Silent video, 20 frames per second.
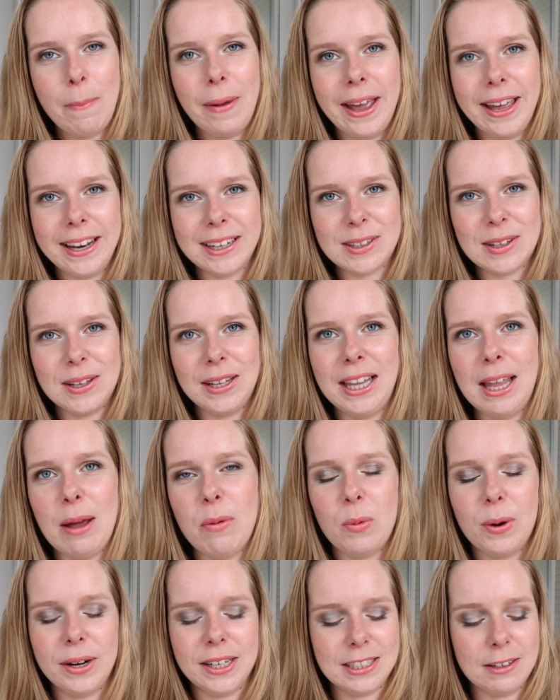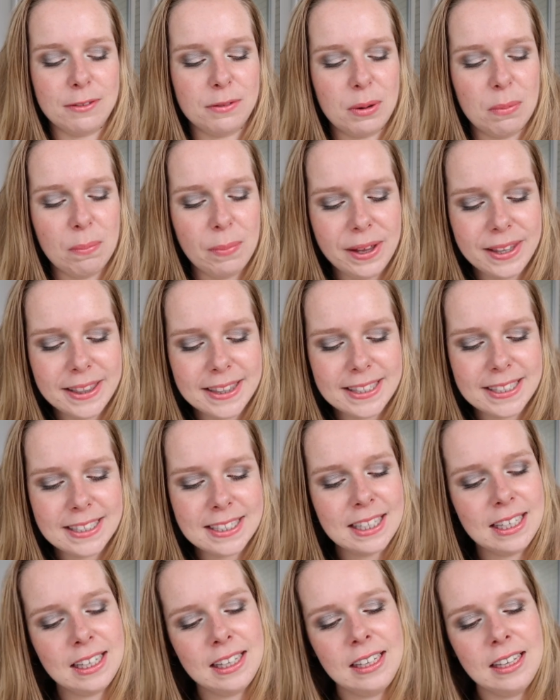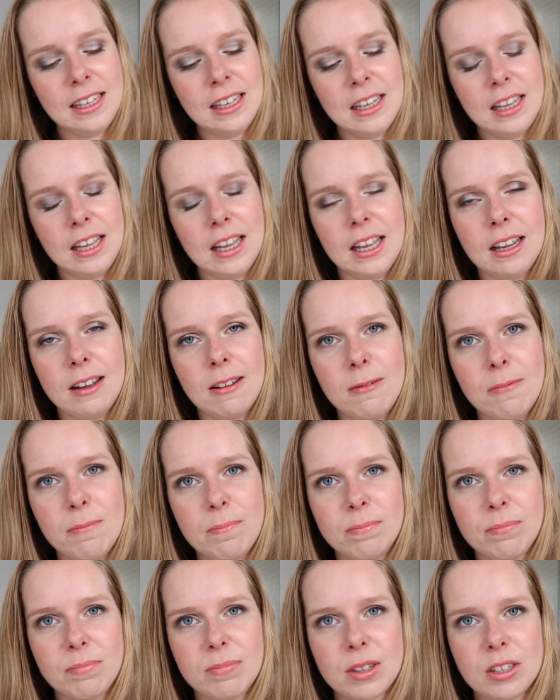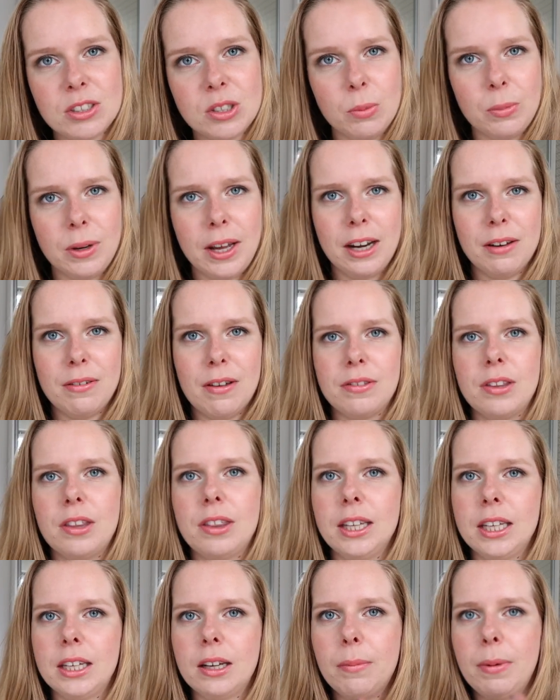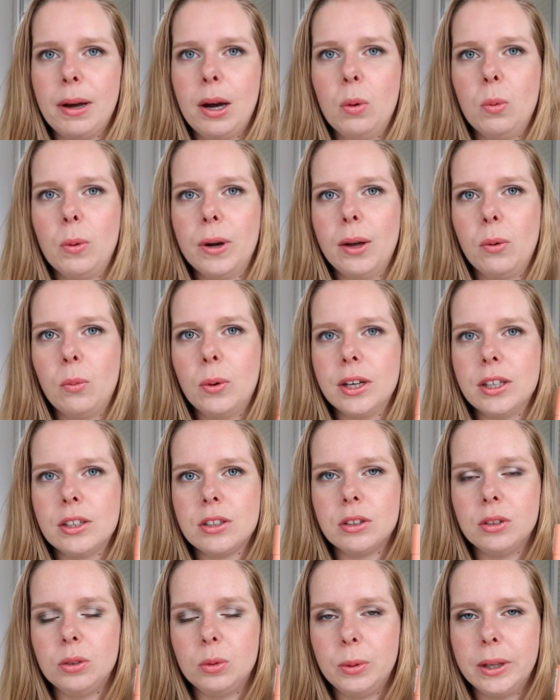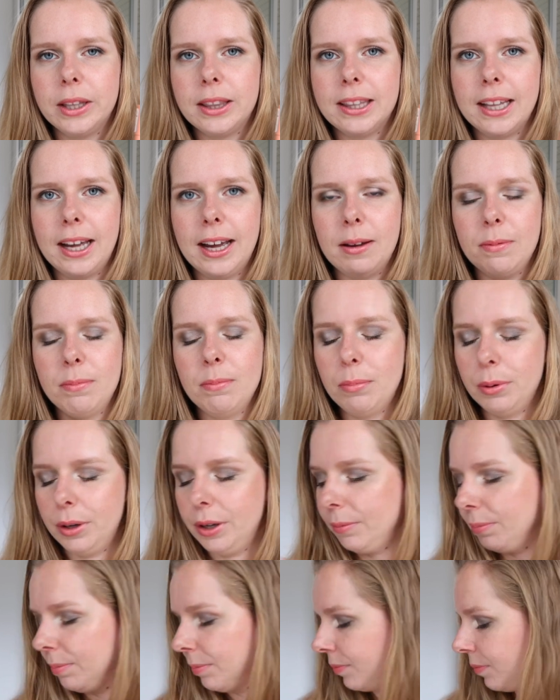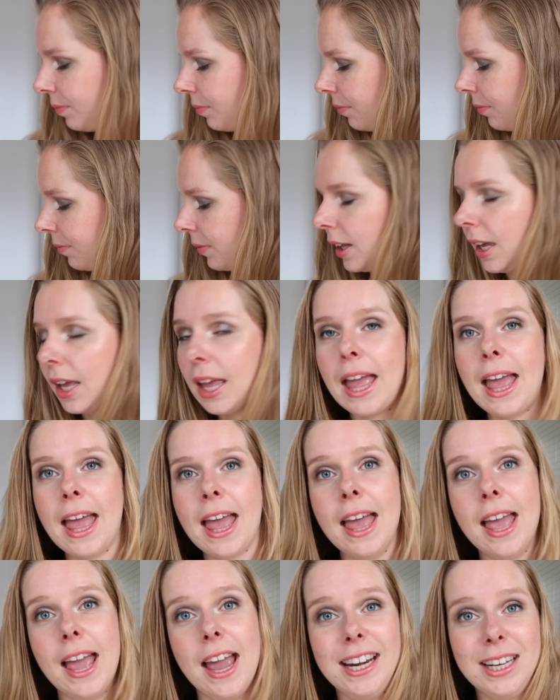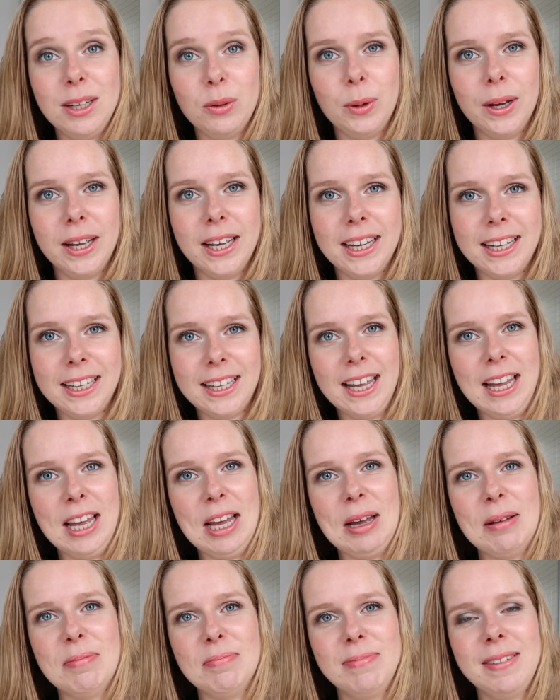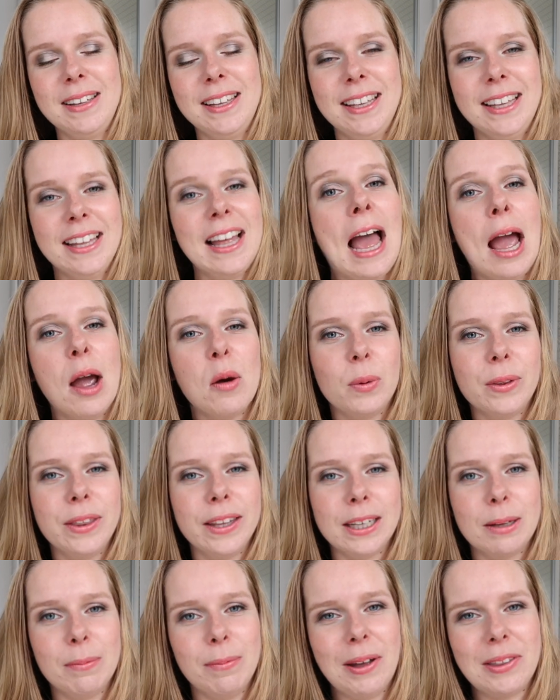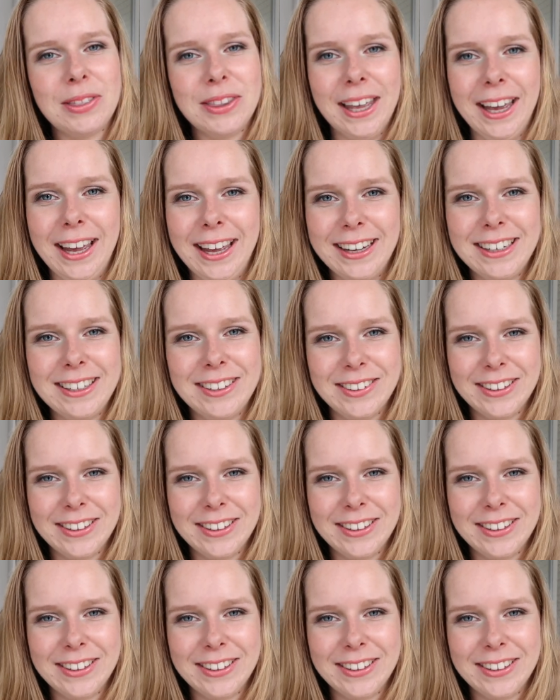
pan collab one is every month. Um, so I'm kind of have to think about what I want to do with that. But anyway, um, I will think about that.